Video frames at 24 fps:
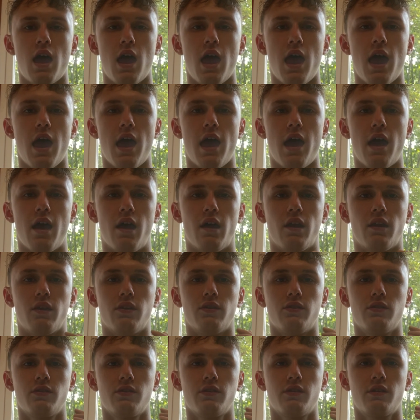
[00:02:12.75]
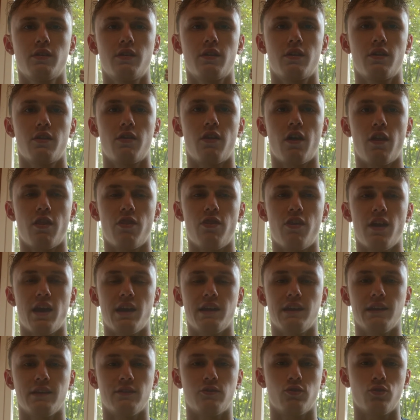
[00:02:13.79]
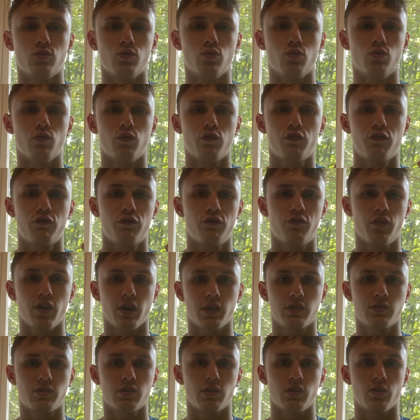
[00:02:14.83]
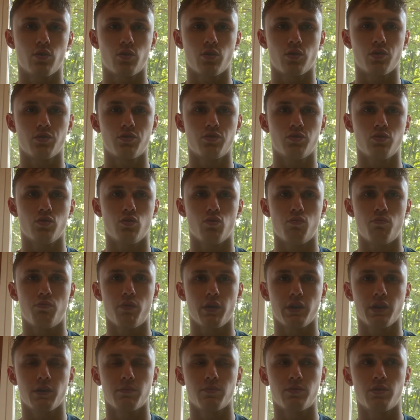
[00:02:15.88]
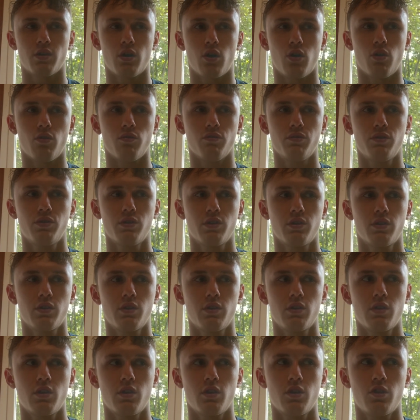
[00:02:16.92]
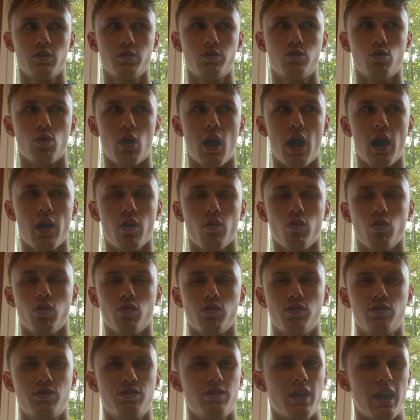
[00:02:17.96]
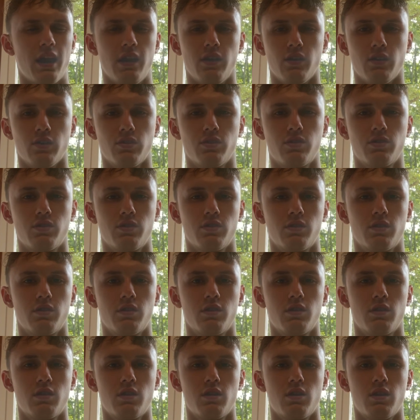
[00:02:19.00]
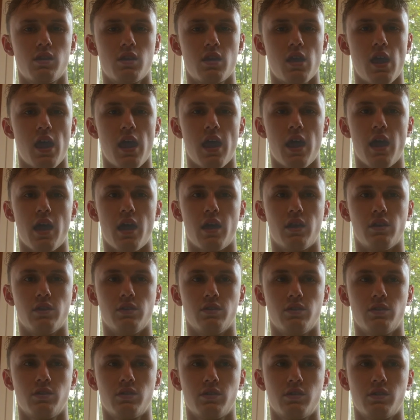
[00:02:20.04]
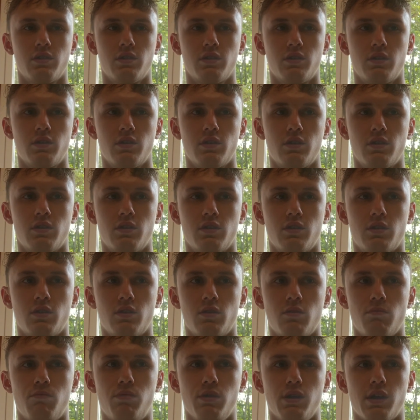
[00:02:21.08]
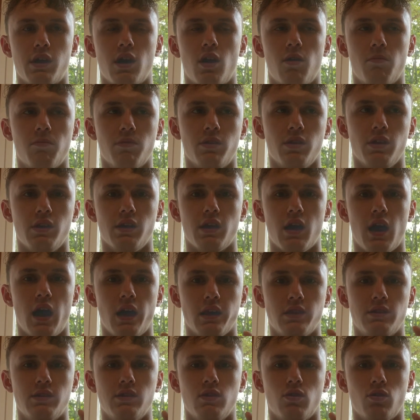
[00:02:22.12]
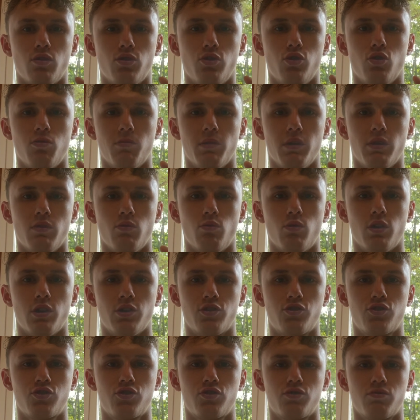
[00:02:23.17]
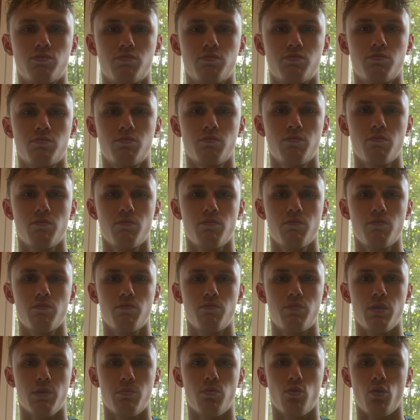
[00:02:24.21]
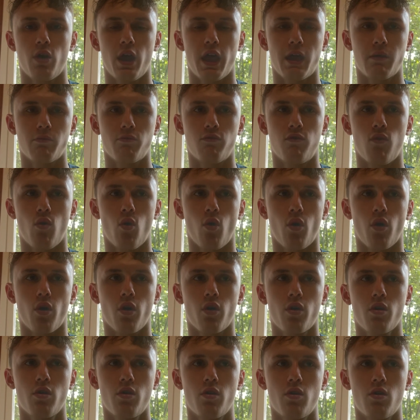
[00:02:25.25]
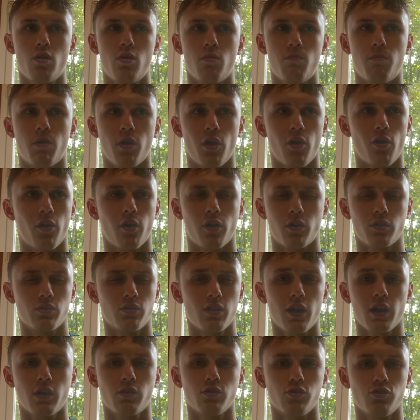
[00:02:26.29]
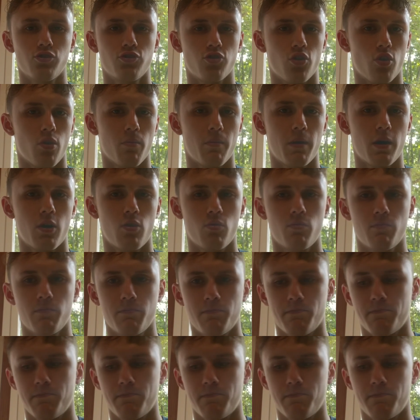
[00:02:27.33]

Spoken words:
and that they need to fix in order to bring themselves to a higher status and become the ideal human which people aim for but aren't exactly sure about.